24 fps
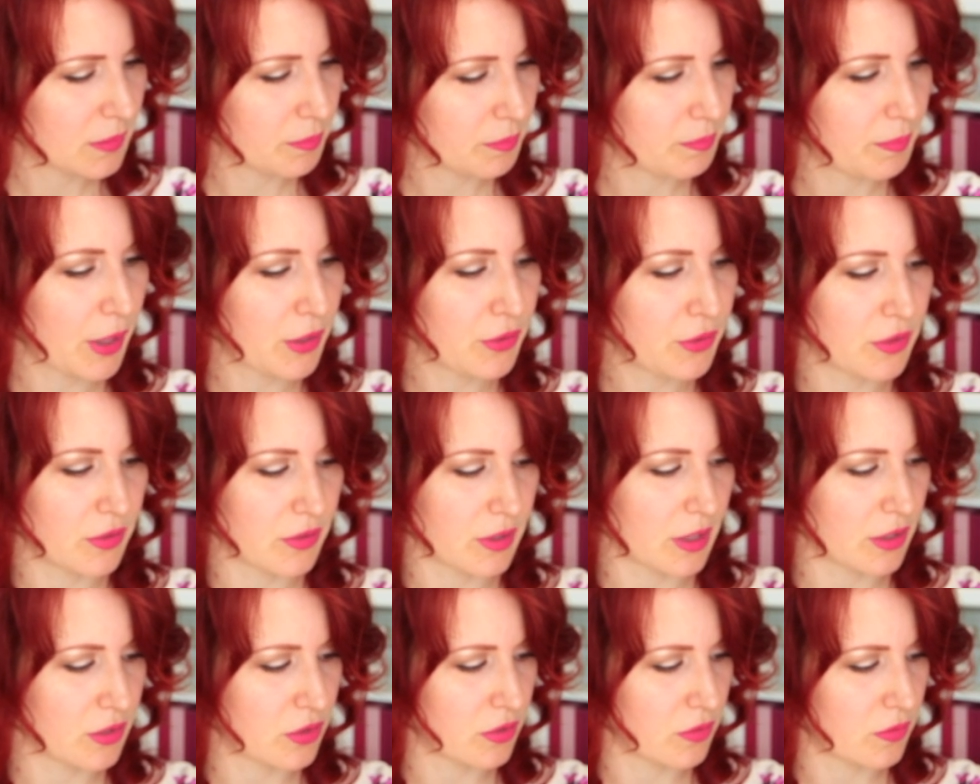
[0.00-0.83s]
Both of
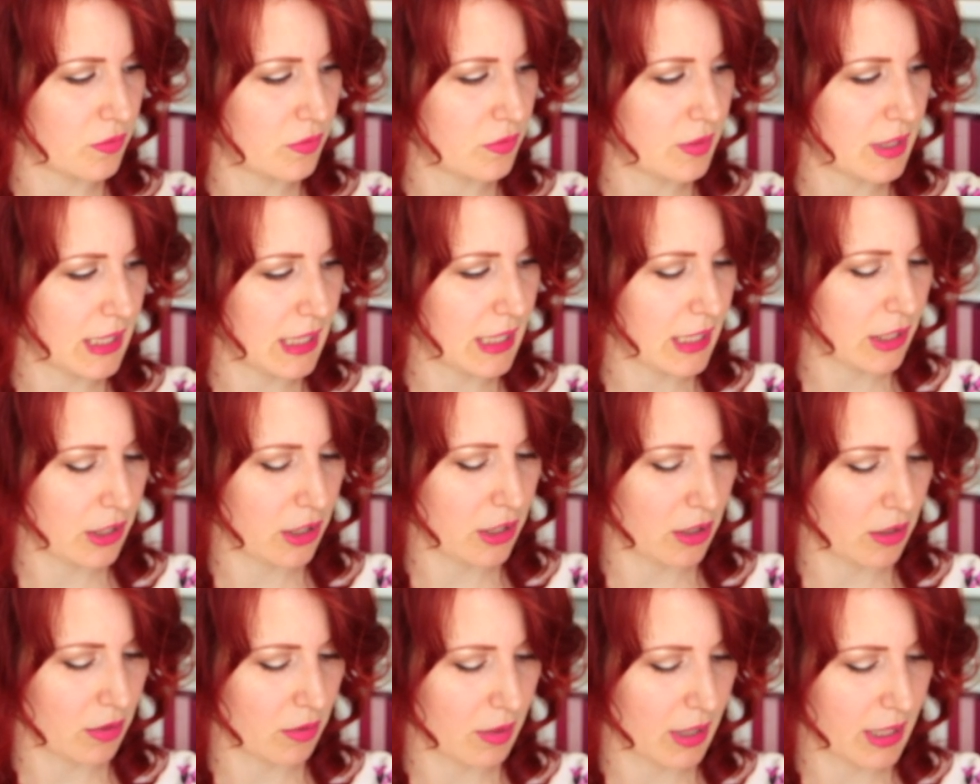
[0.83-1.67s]
those are really
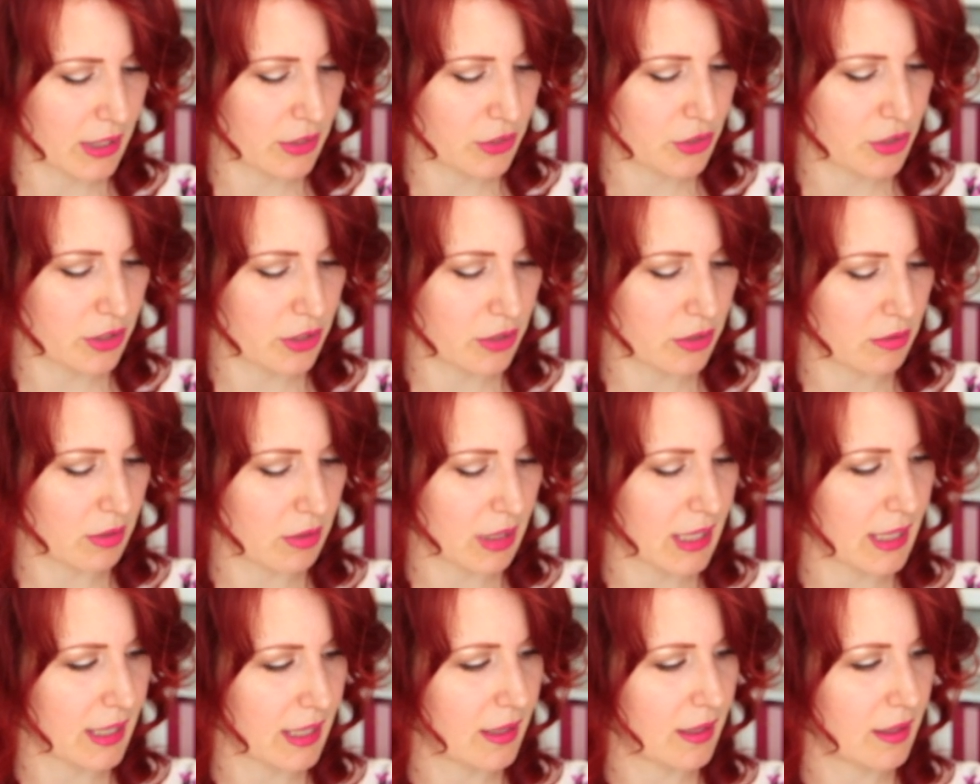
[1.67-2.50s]
cute.
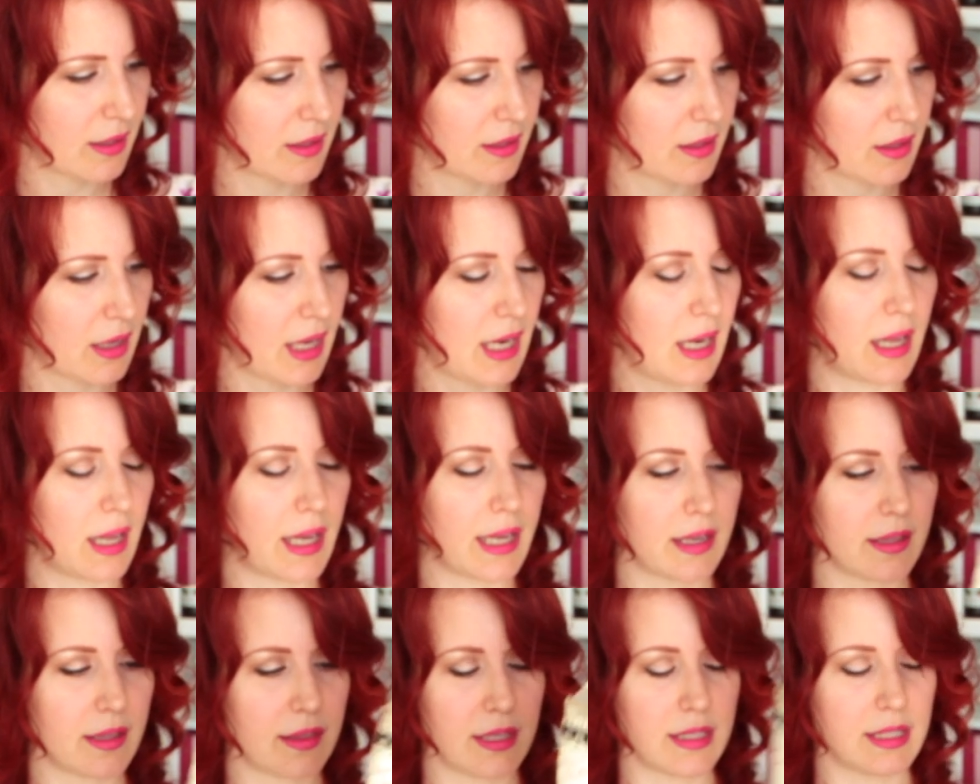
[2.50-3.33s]

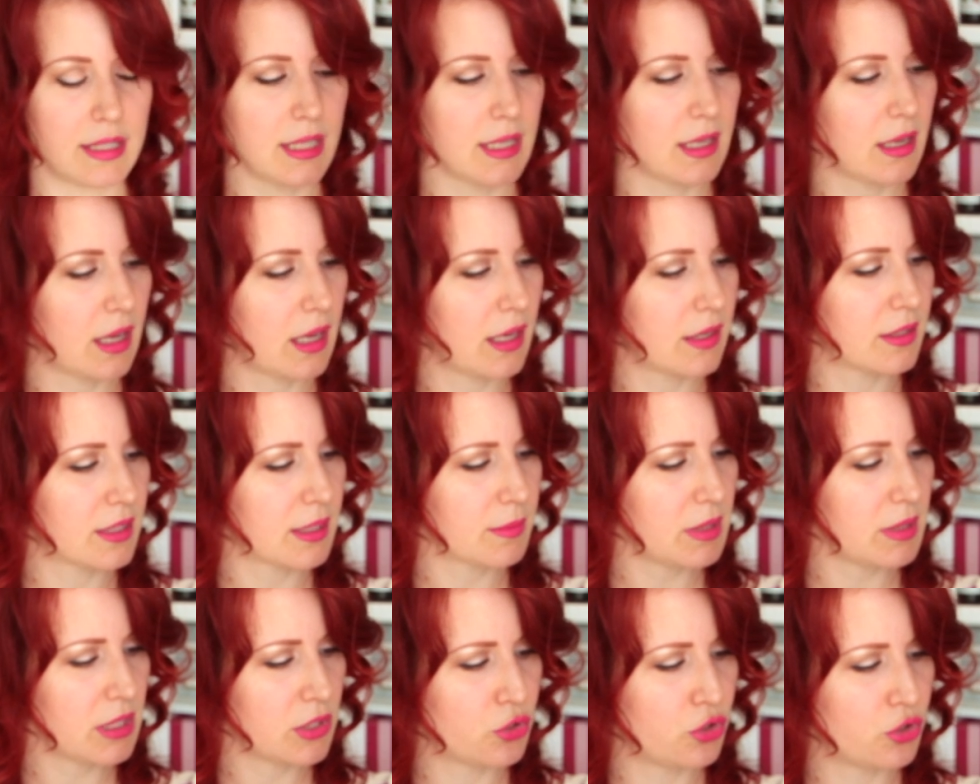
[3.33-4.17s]

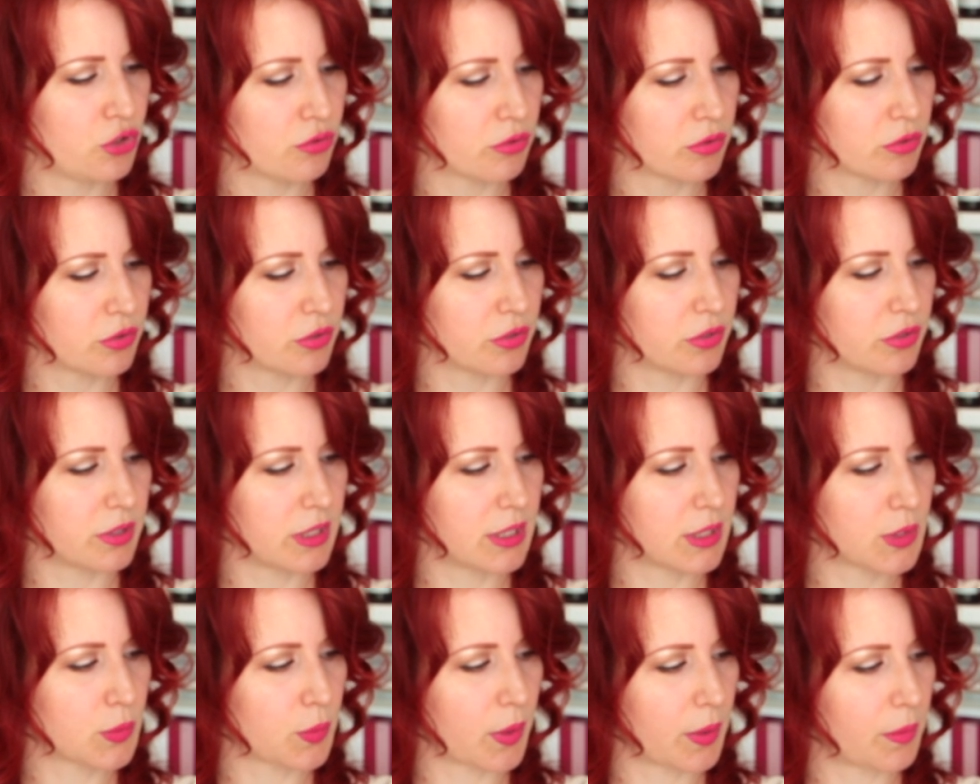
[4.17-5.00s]
Somebody's drawn on
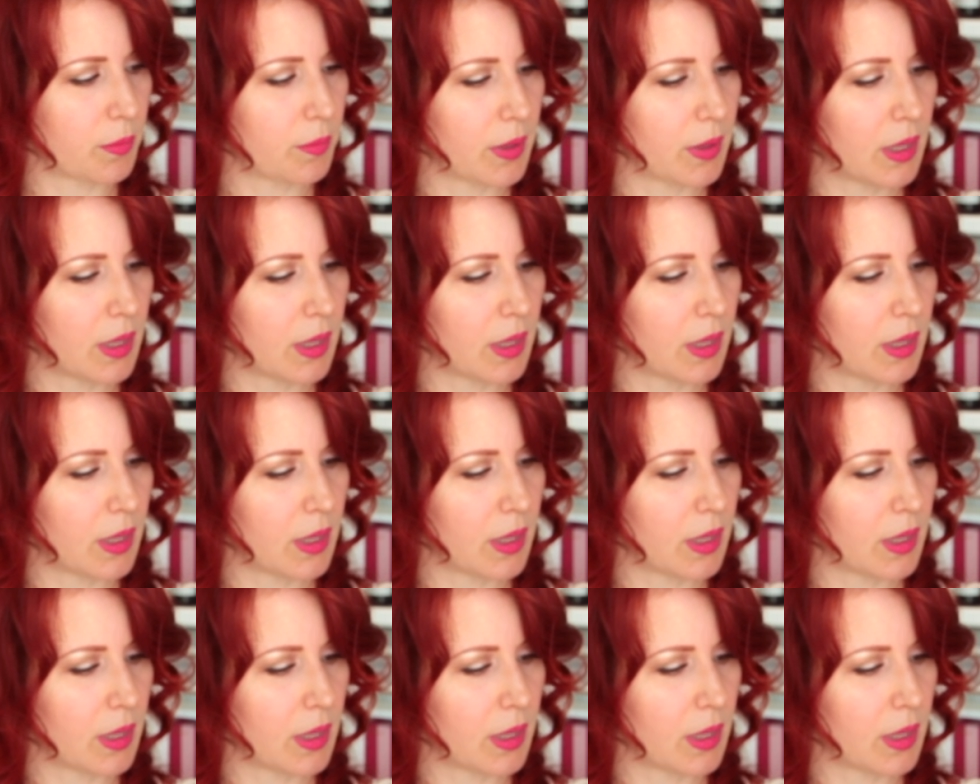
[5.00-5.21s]
this one,